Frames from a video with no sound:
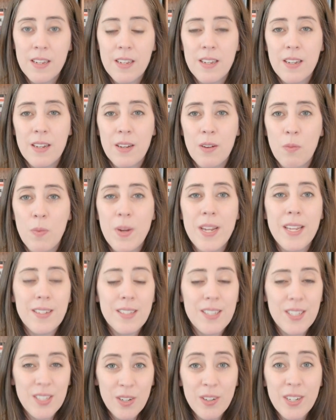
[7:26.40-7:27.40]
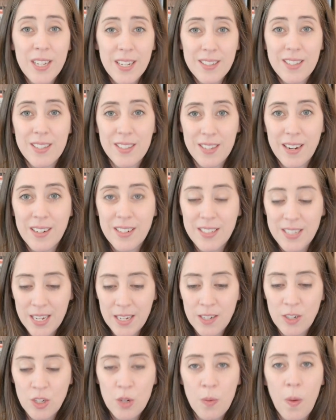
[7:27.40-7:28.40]
we can still get sucked
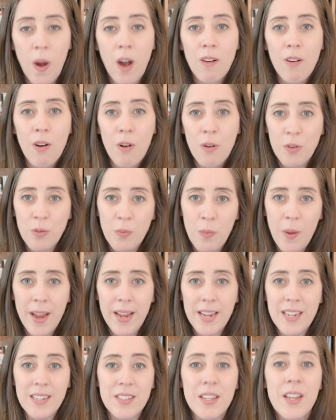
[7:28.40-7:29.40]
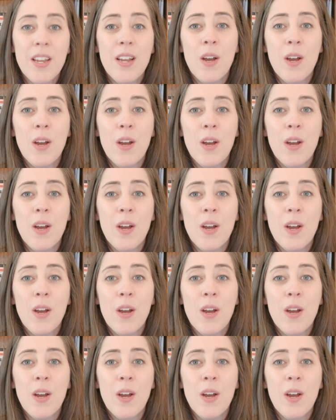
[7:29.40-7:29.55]
into our old ways.